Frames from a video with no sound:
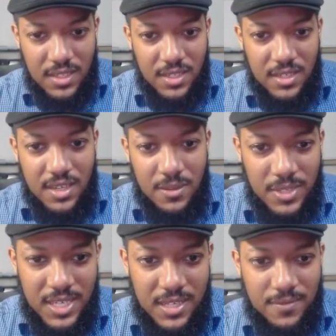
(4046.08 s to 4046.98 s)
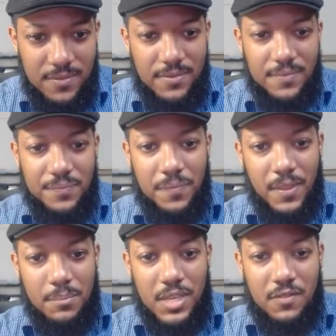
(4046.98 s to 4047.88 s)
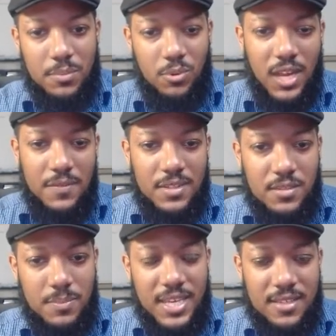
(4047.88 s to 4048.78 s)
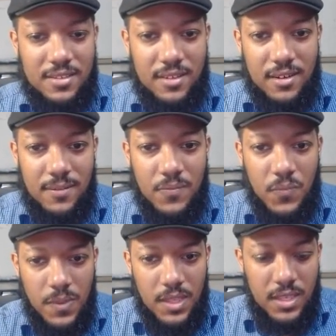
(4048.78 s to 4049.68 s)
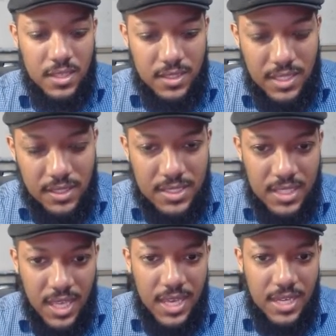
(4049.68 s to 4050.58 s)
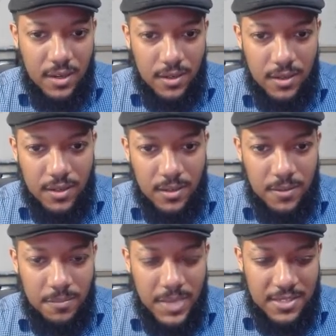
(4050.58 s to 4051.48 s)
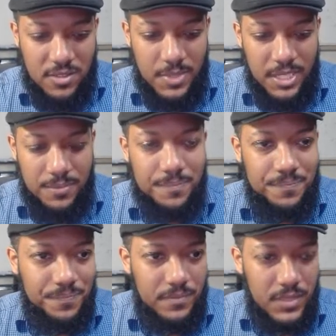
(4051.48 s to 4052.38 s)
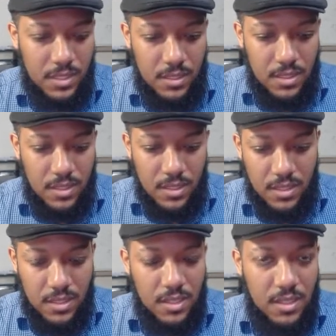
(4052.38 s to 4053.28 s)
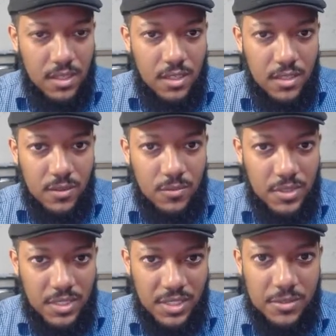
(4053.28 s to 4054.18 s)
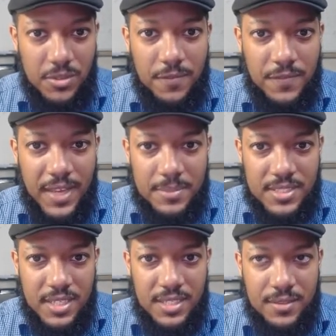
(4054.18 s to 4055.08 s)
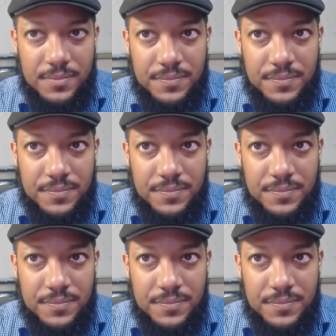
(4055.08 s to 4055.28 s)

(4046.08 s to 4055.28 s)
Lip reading: And now we have a bit of a private space here. Now let's add our master bed. And we're going to go to our families again.